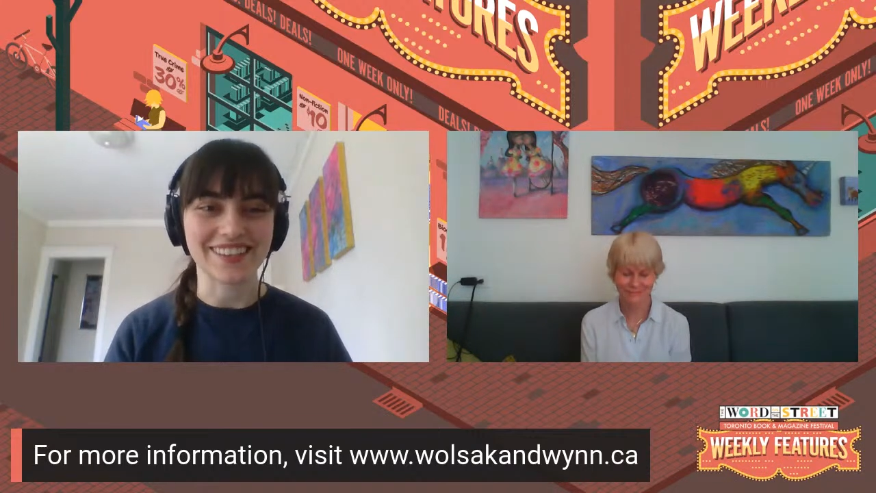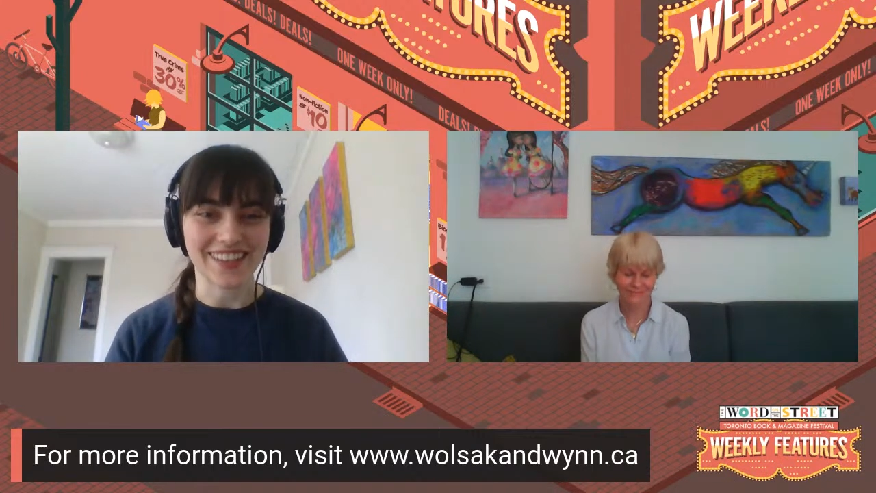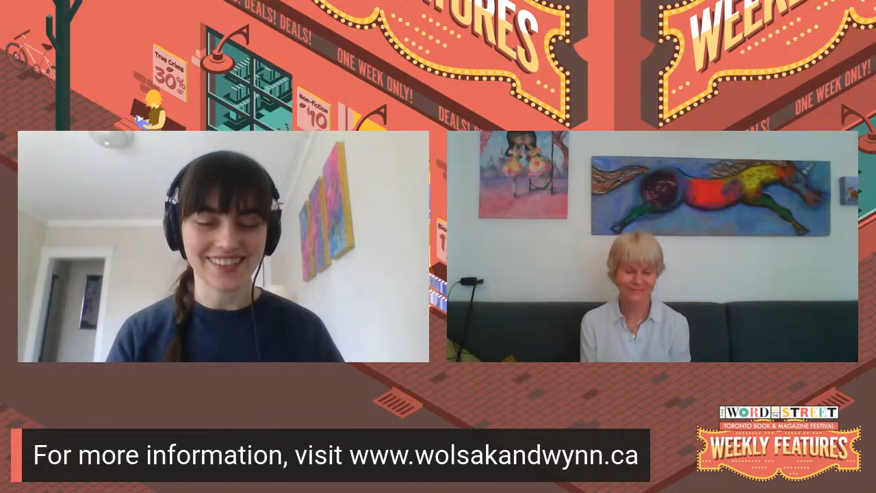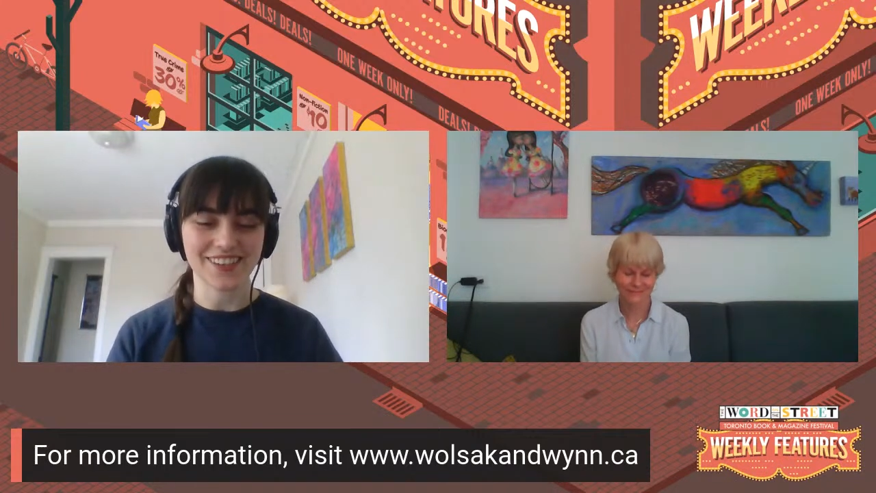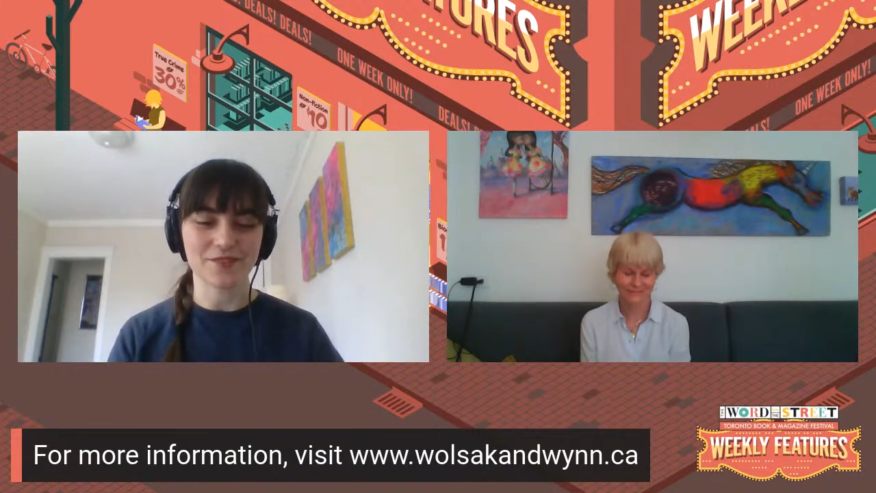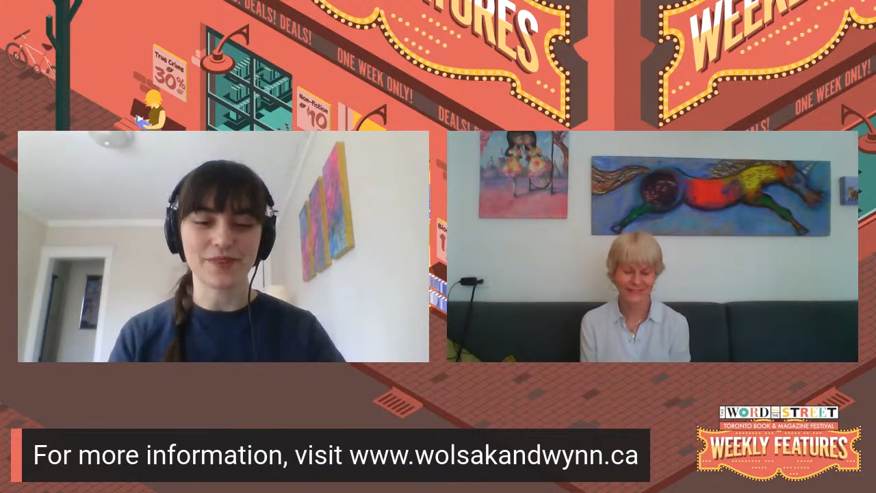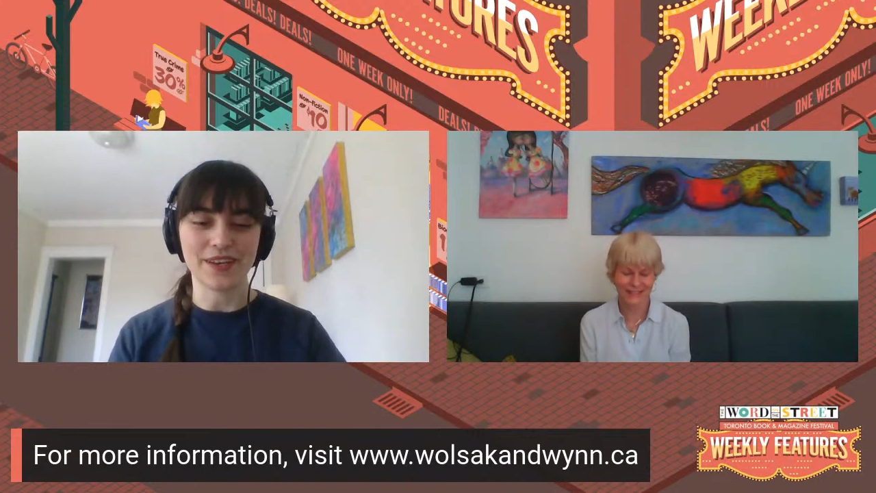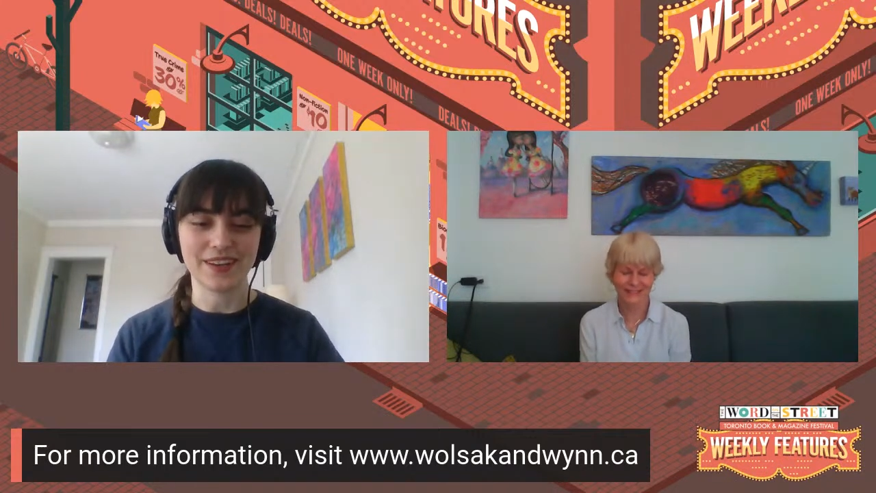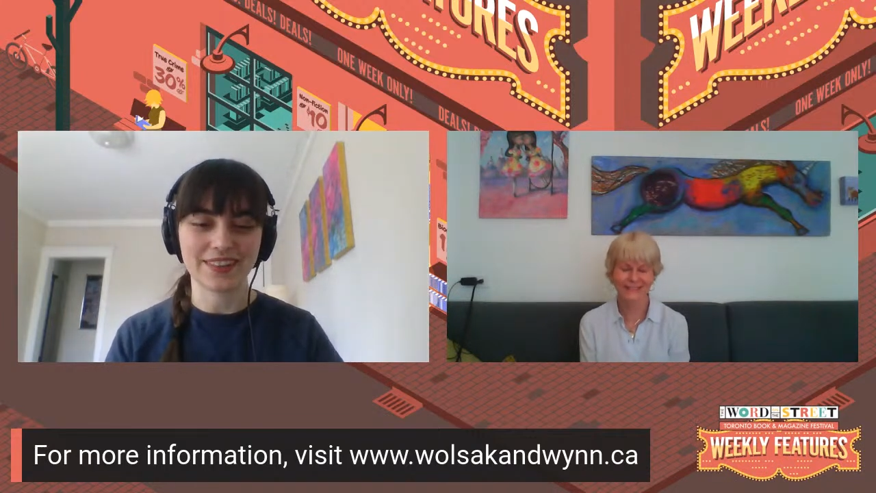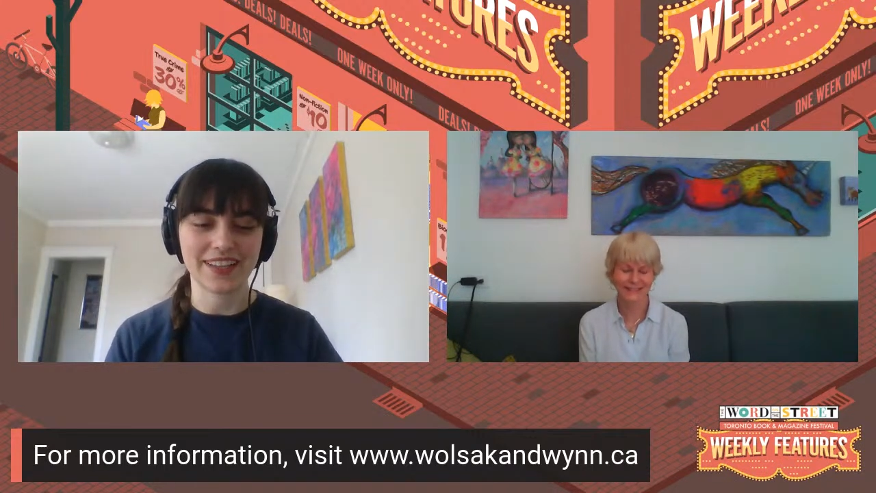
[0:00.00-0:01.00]
That's going to
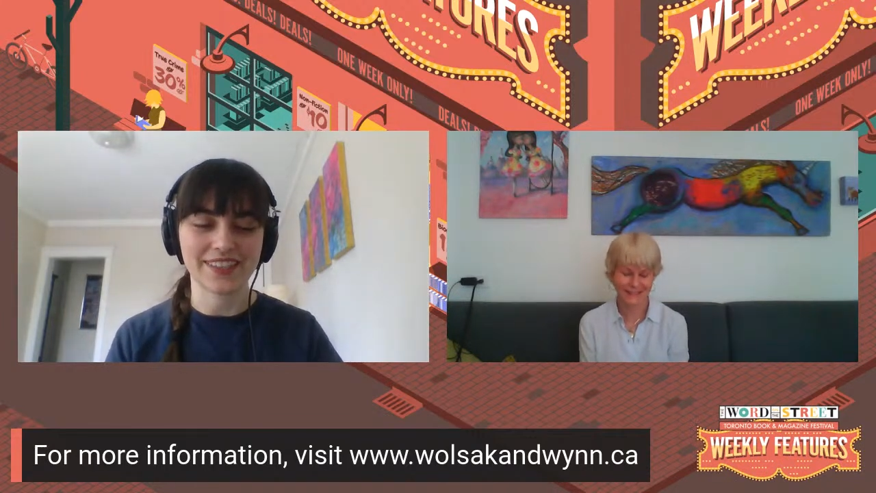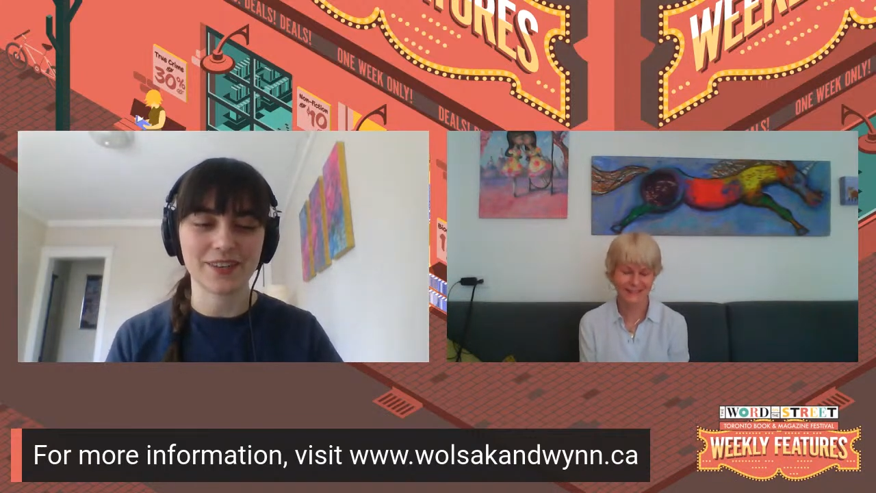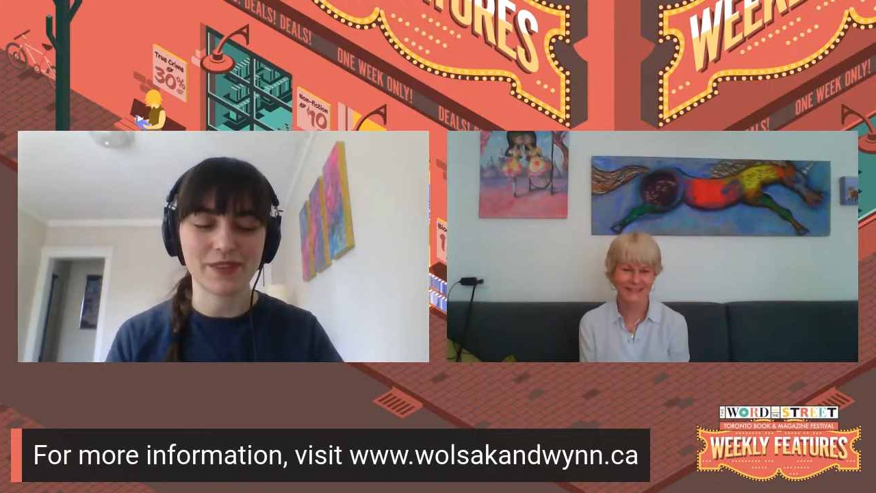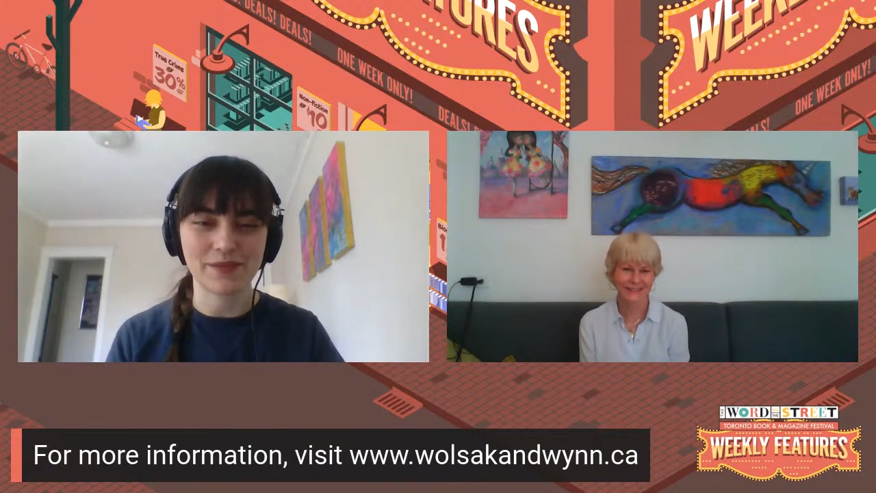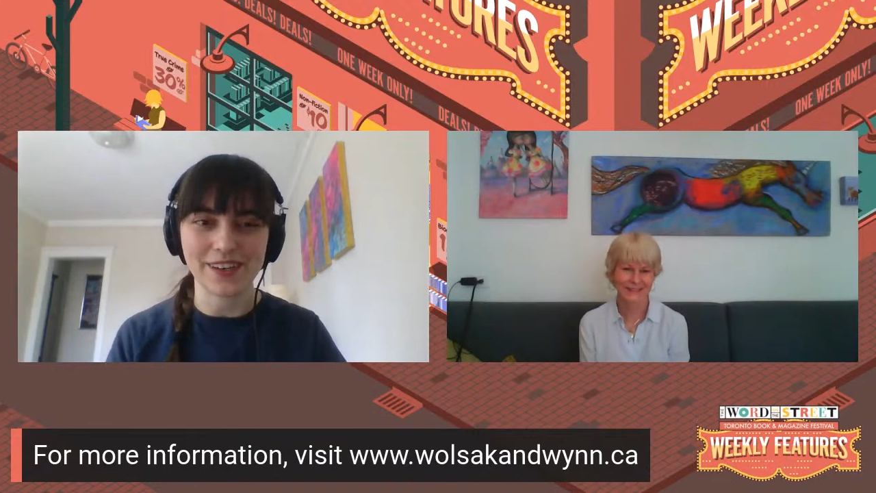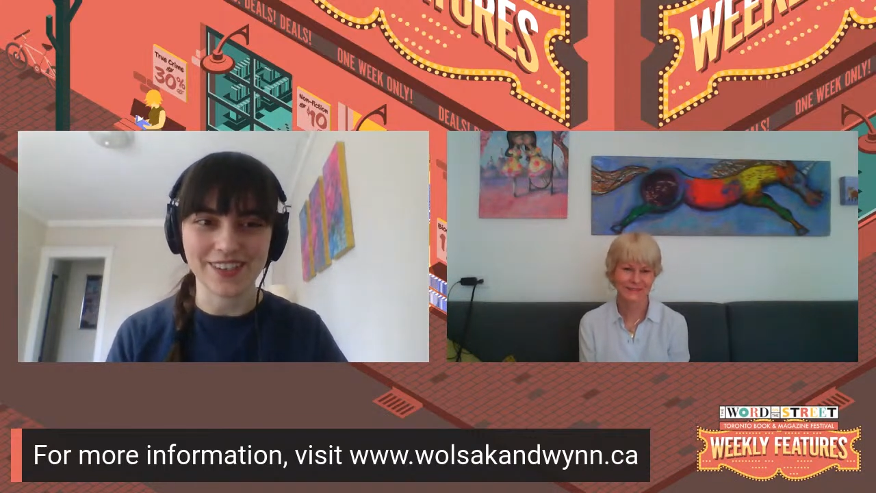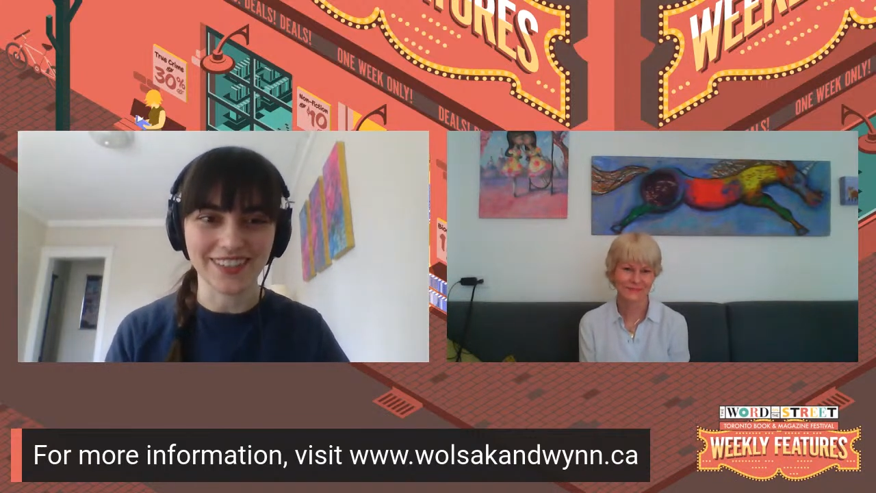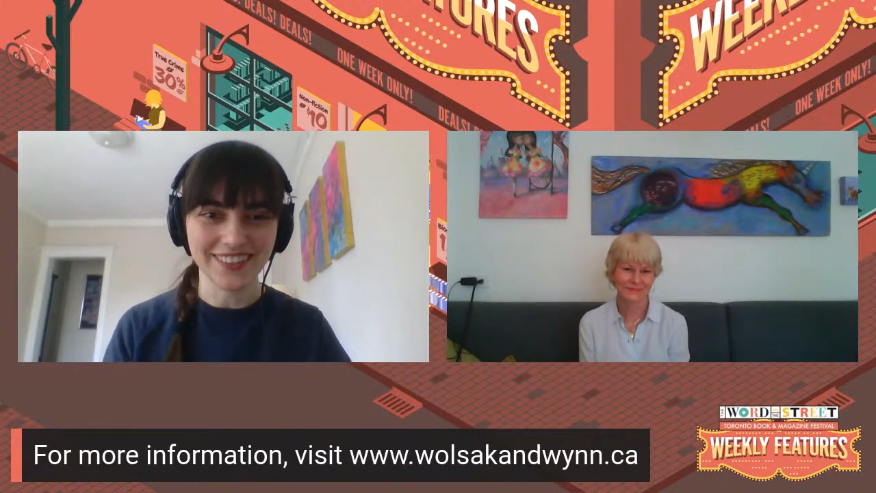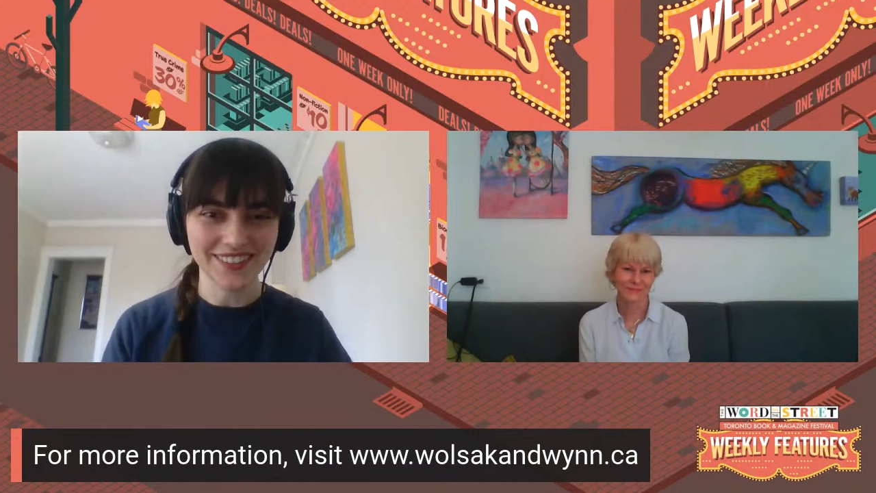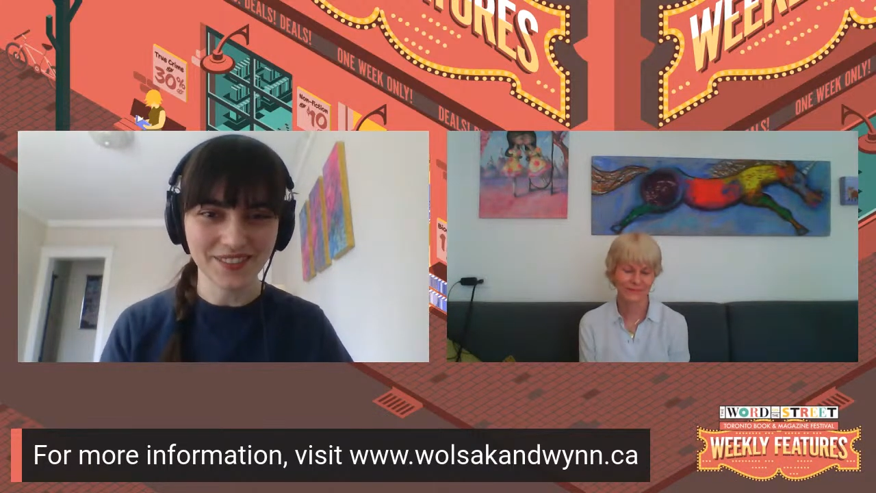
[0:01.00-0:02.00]
be special.